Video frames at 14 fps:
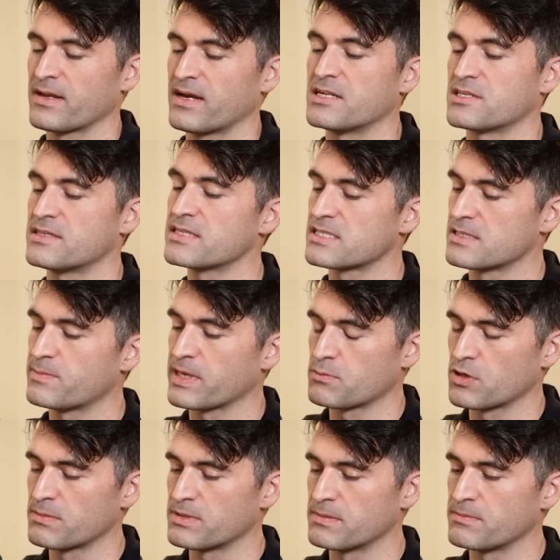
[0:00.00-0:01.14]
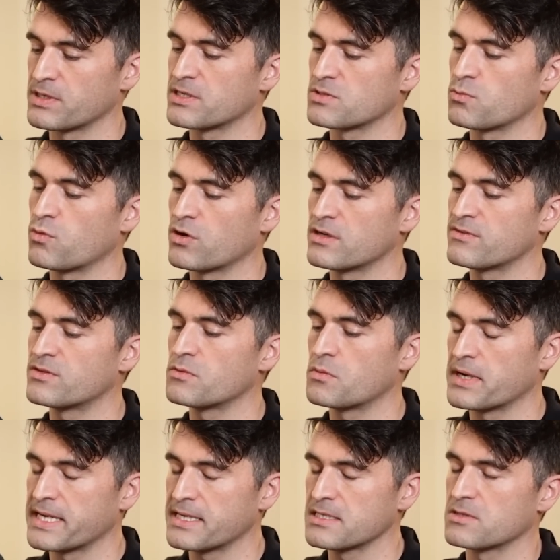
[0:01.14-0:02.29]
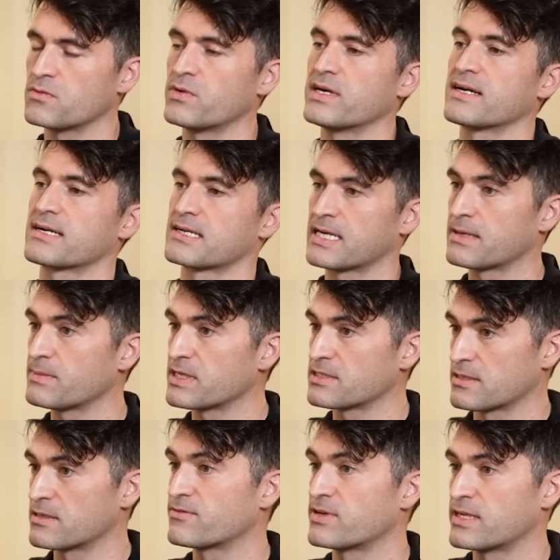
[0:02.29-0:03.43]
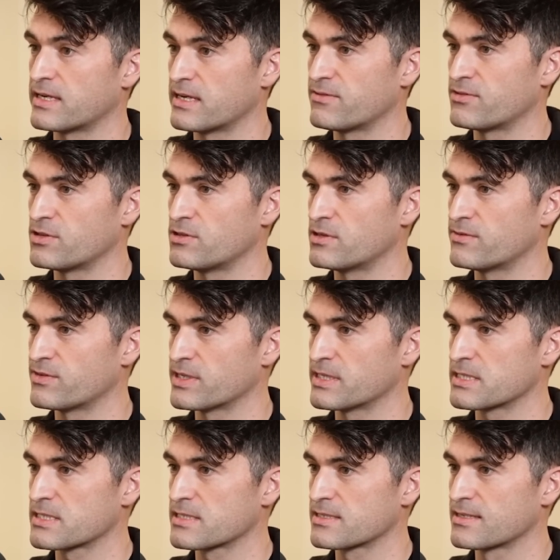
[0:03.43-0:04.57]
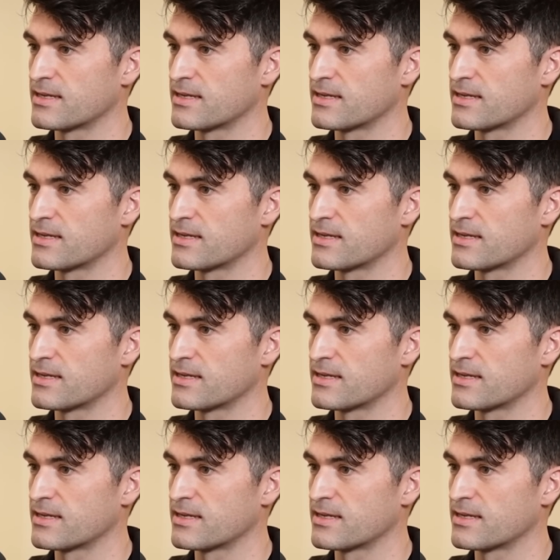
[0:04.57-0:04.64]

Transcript: And so this is a big problem because one of the ways that we are claiming to look for life in the universe